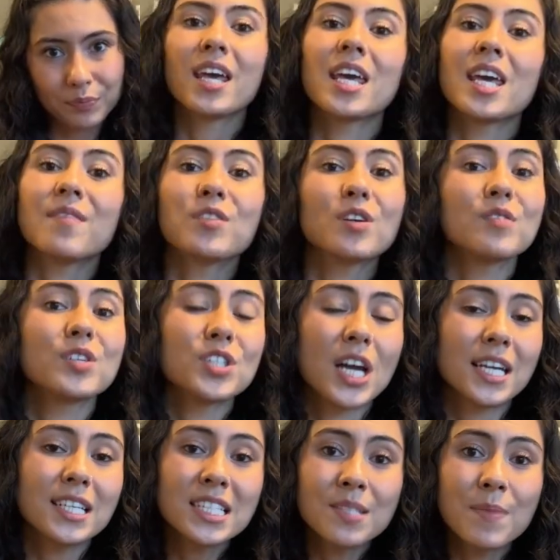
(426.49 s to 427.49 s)
If your
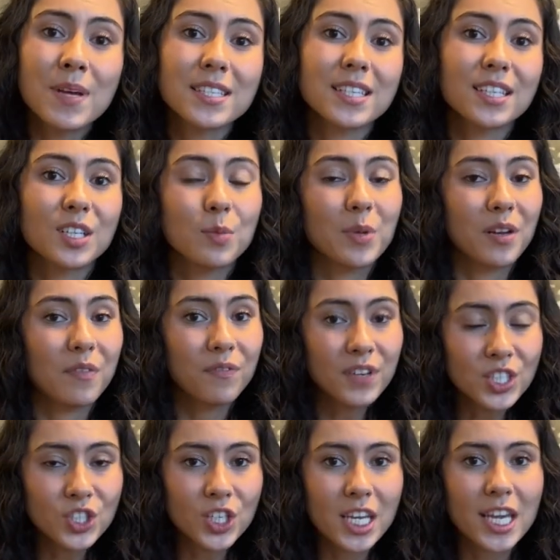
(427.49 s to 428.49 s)
vagina smells a little bit
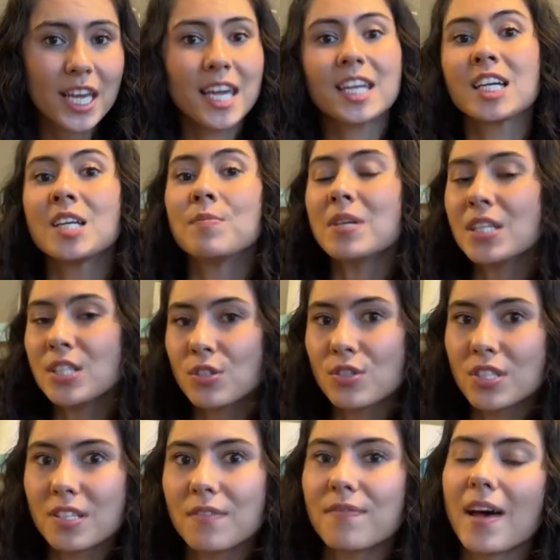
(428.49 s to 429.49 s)
fishy, it could be due to
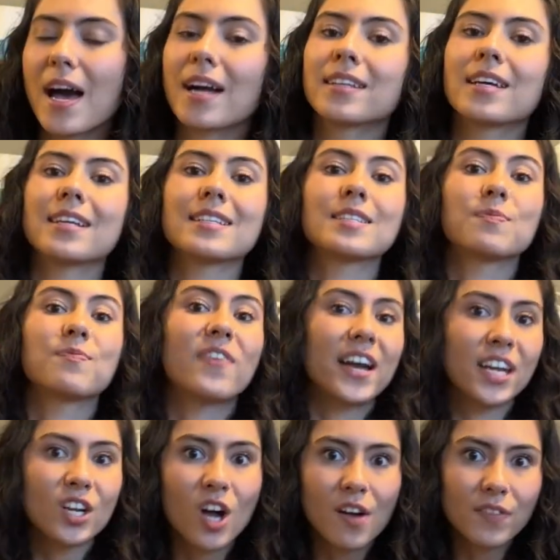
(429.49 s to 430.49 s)
the fact that it's
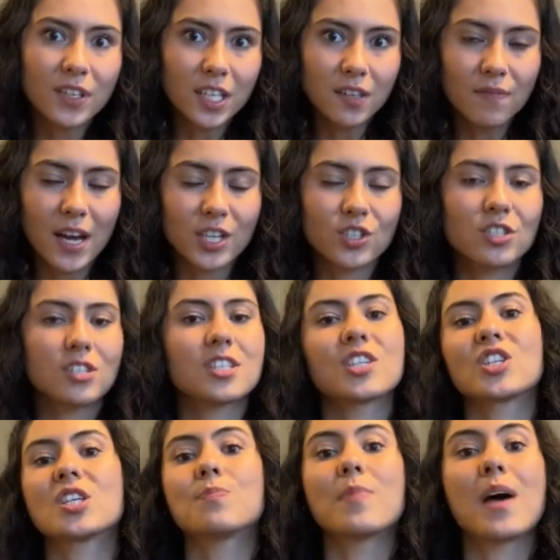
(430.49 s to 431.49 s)
fighting off an infection such
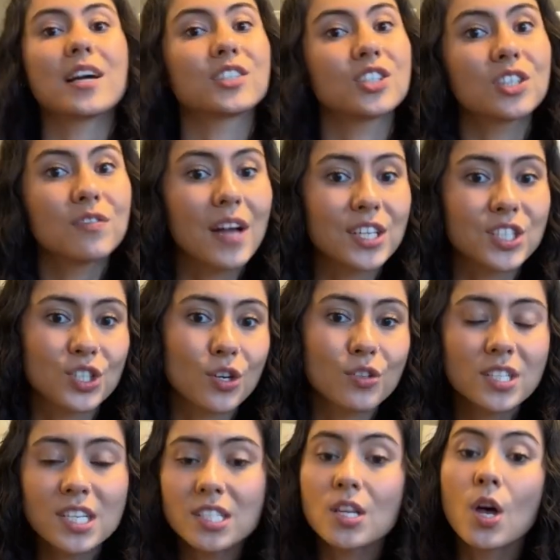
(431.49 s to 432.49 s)
as bacterial
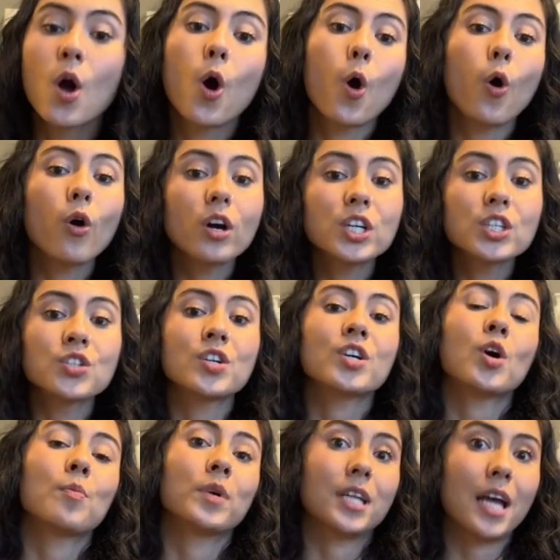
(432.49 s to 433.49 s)
vaginosis or
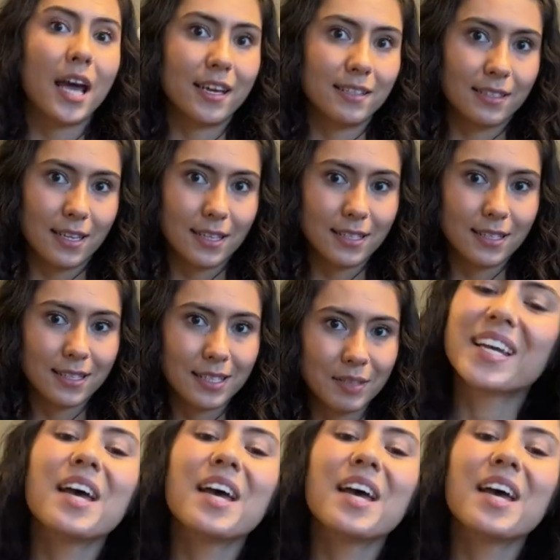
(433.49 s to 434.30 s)
trichomoniasis.